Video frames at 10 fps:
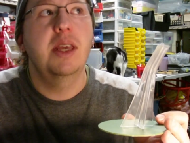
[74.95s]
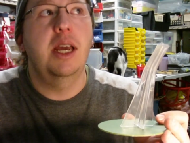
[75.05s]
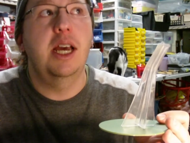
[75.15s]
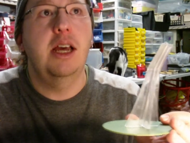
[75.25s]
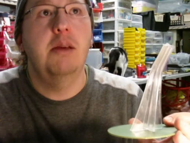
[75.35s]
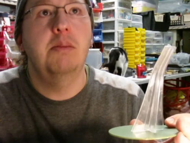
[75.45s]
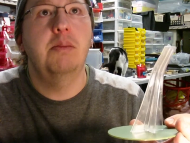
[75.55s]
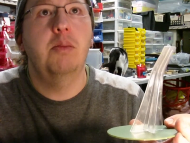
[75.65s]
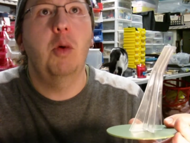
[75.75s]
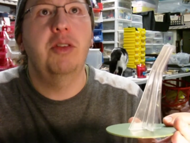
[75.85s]

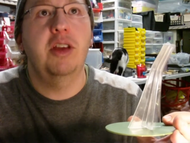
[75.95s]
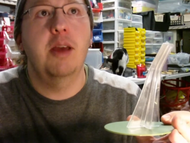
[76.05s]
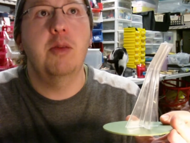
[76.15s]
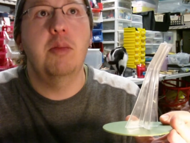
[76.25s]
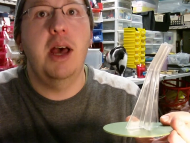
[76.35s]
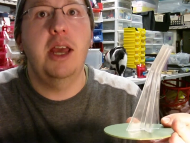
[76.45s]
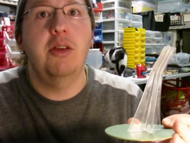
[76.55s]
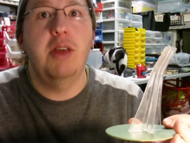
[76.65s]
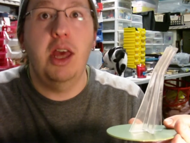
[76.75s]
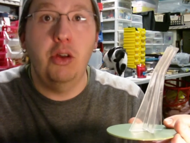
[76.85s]
Ones that come to mind
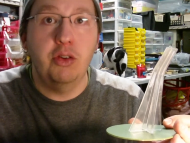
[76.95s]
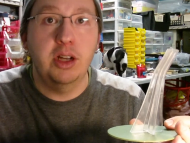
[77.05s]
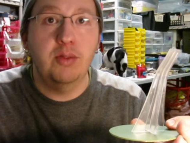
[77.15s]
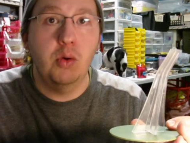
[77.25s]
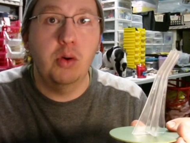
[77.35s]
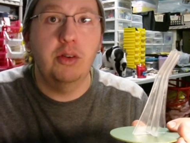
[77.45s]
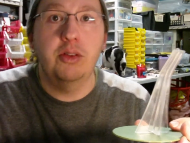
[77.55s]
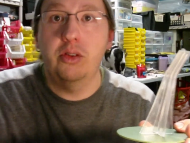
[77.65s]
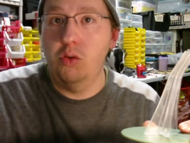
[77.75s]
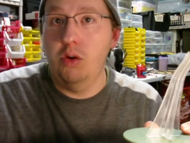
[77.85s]
are the Helldrake, of course,
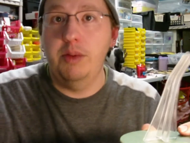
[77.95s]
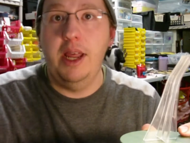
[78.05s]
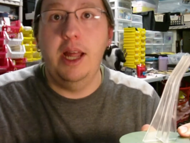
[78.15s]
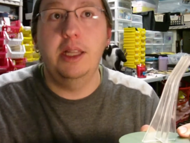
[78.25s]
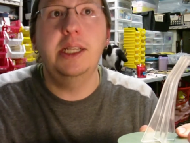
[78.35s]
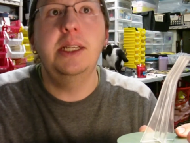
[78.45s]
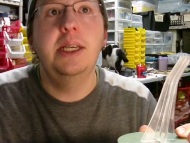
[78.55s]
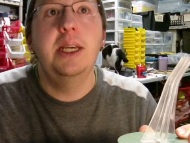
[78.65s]
the Storm Talon.